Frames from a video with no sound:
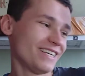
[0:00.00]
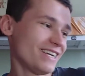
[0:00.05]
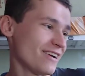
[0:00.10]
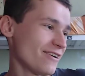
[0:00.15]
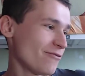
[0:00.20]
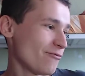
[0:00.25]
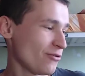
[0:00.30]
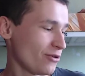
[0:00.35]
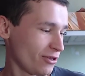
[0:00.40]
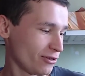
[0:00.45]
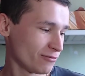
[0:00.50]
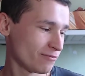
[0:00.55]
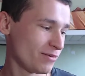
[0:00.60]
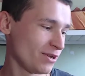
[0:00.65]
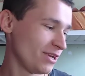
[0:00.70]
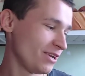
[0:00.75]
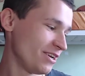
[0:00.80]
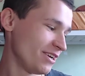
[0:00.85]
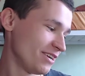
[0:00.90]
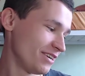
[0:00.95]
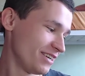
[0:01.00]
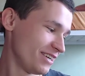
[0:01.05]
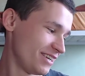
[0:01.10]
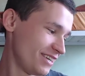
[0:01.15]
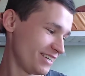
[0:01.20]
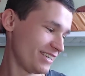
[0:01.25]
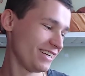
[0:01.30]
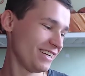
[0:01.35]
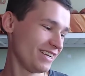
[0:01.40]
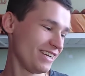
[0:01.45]
will be
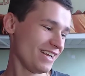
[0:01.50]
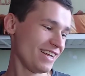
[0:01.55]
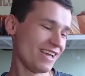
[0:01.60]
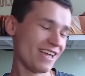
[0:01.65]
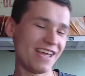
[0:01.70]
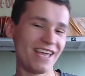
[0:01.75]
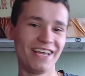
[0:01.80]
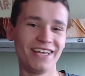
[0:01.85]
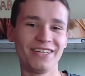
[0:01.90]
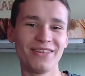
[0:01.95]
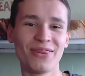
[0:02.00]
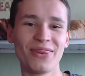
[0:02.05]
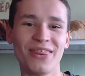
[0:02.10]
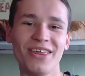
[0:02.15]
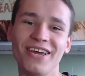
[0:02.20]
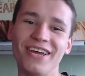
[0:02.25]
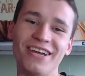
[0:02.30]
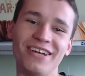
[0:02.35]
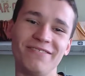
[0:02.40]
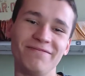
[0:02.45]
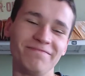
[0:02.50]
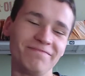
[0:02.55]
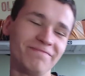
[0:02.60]
in the